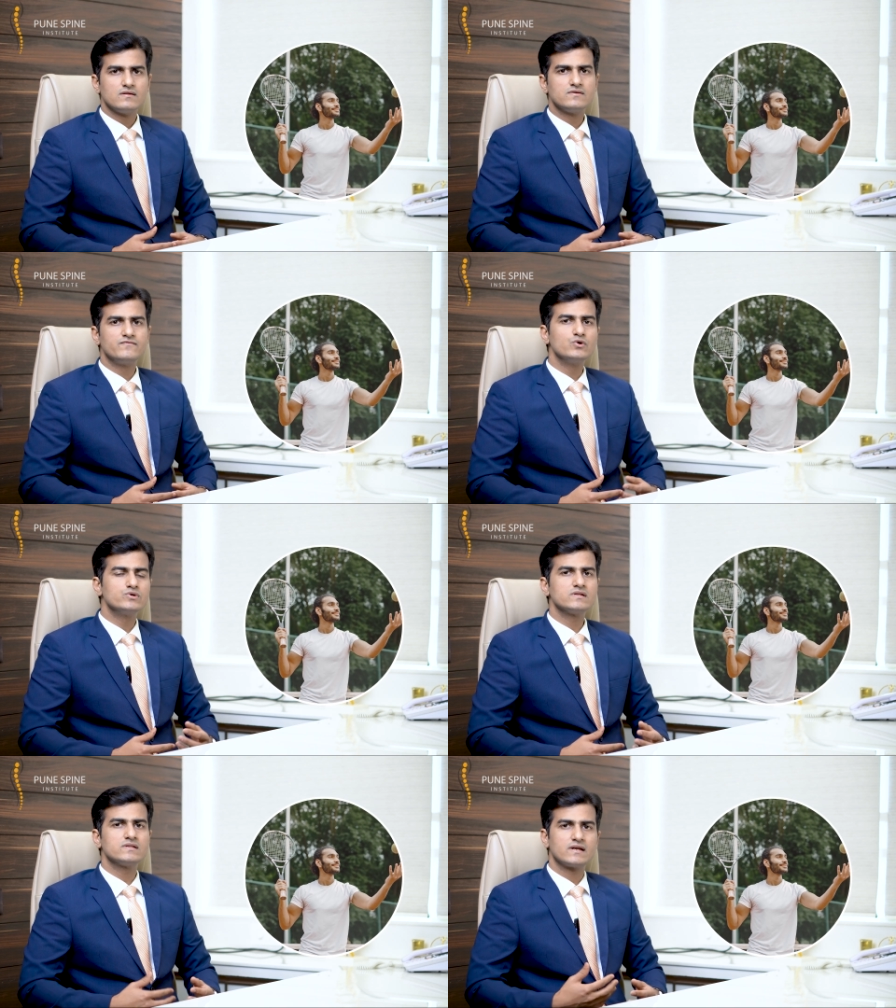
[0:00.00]
The
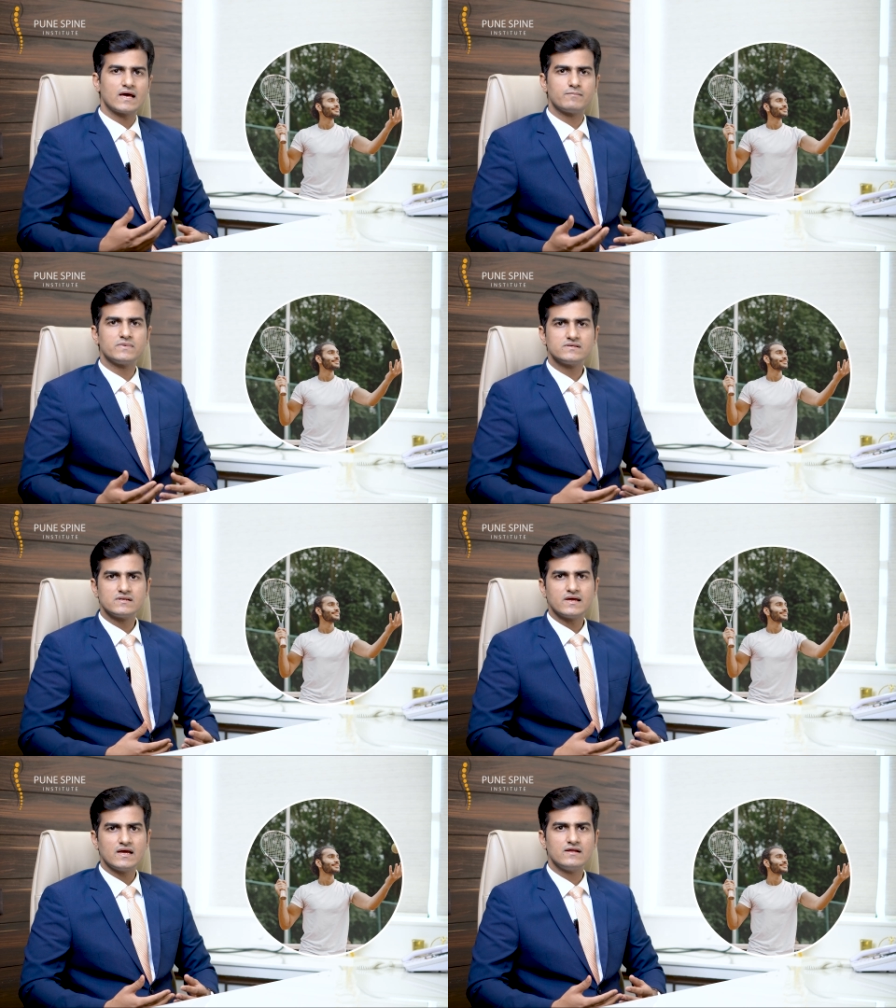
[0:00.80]
fusion that happens
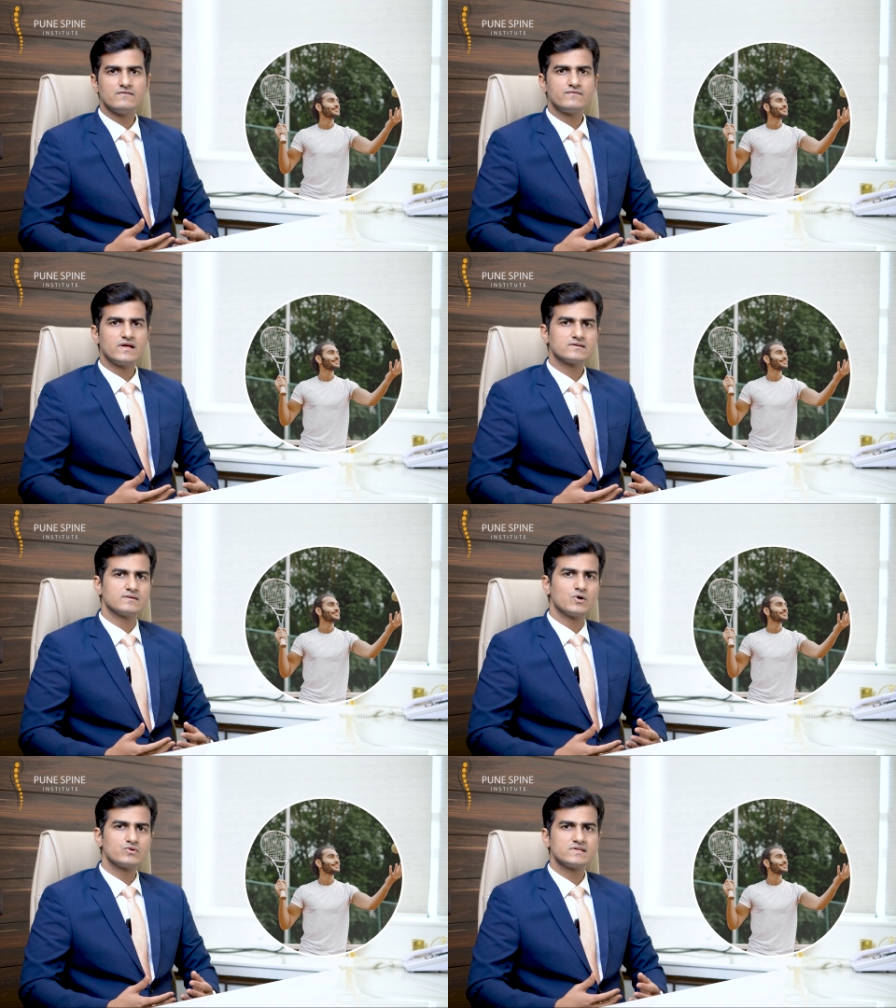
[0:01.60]
in ALIF takes
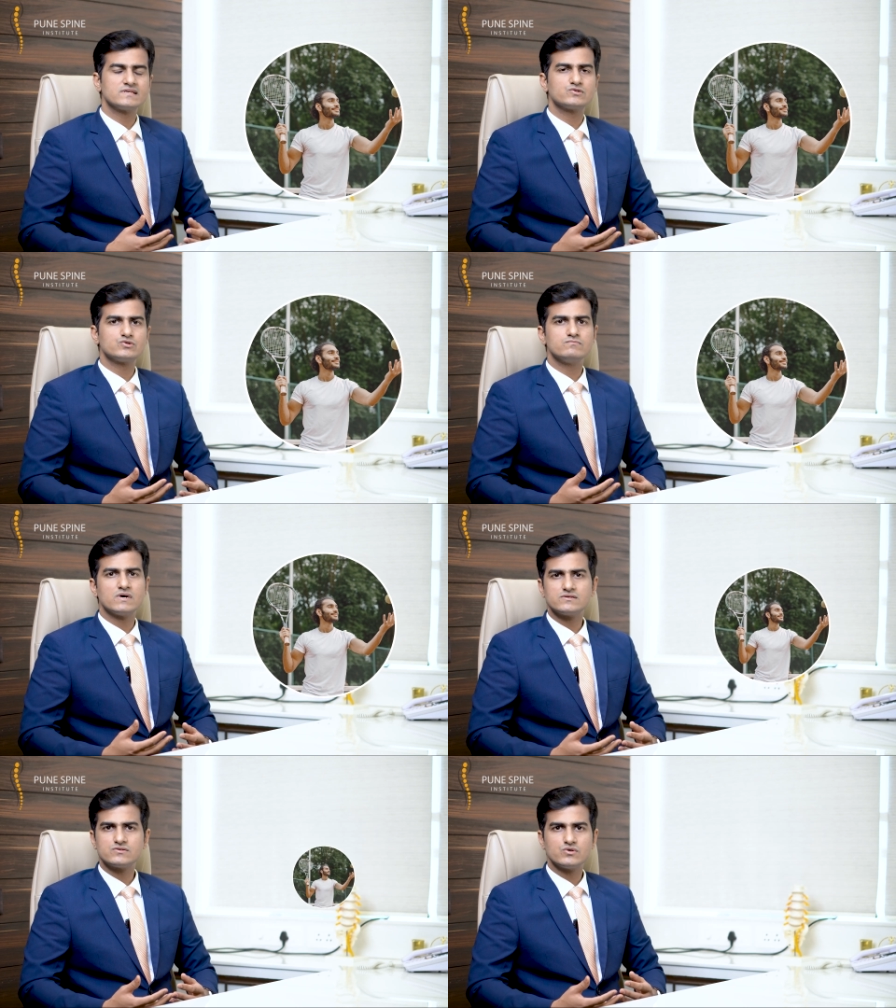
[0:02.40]
about 6
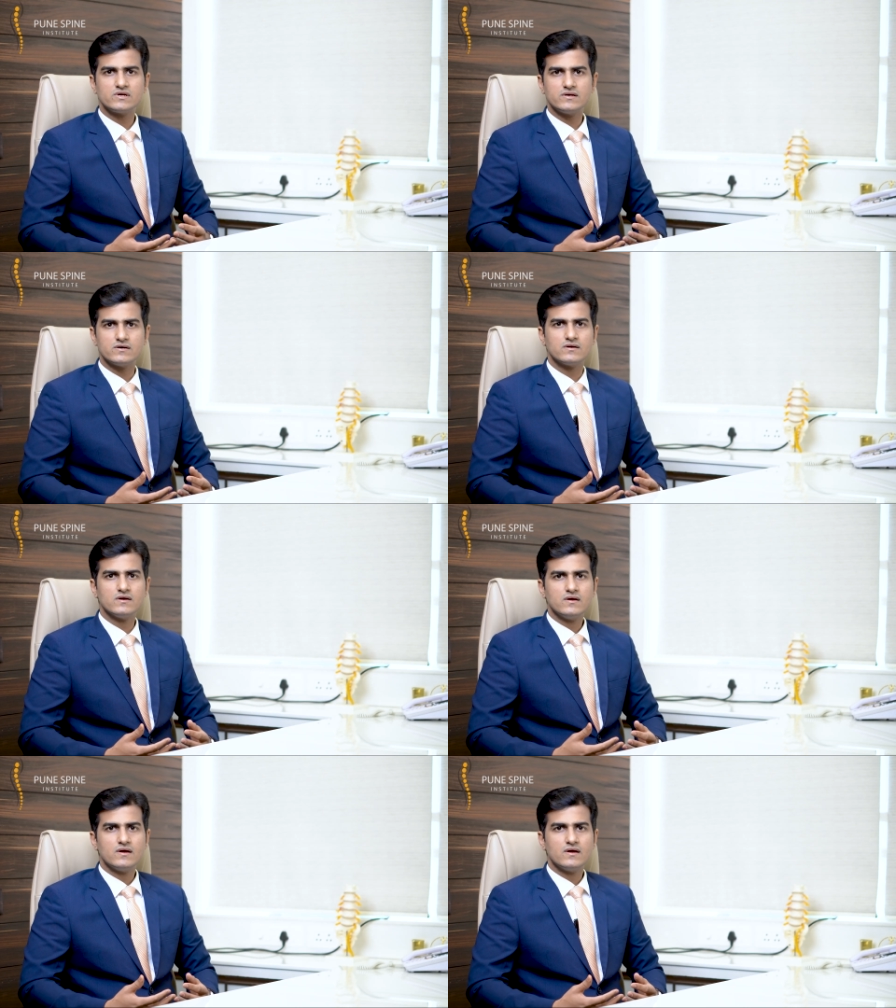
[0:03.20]
months to a year.